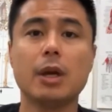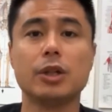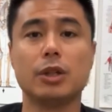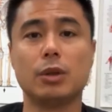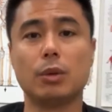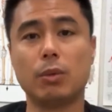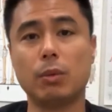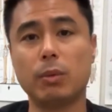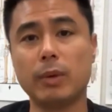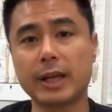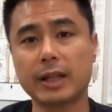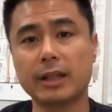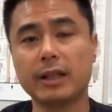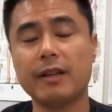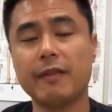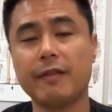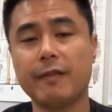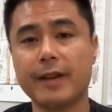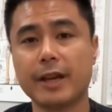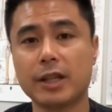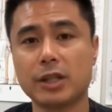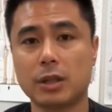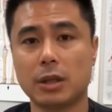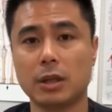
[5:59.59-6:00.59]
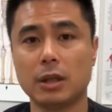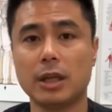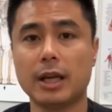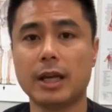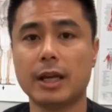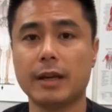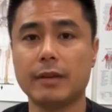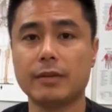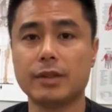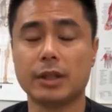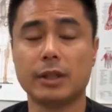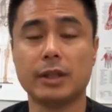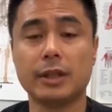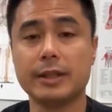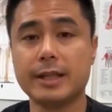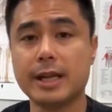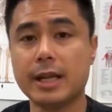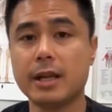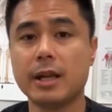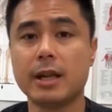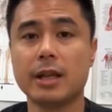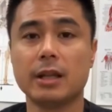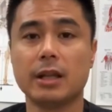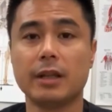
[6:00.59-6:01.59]
directly affects our lives and our
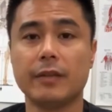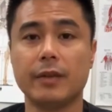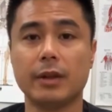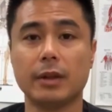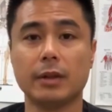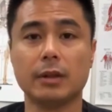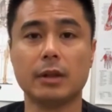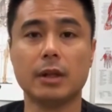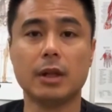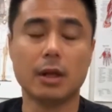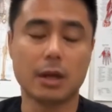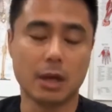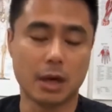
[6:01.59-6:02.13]
day-to-day living,